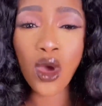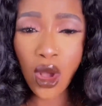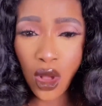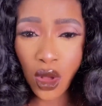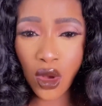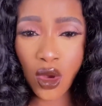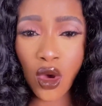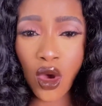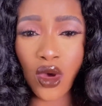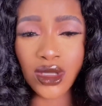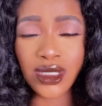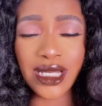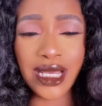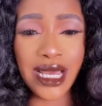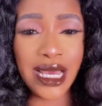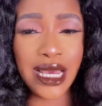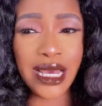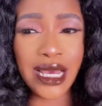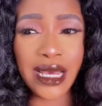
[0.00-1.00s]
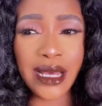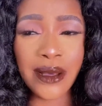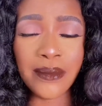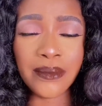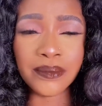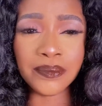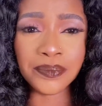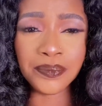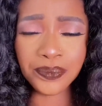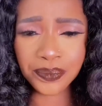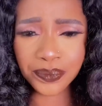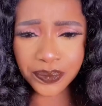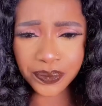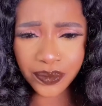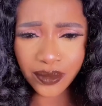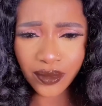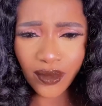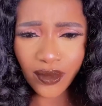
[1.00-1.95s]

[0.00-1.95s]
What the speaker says: cause entangling,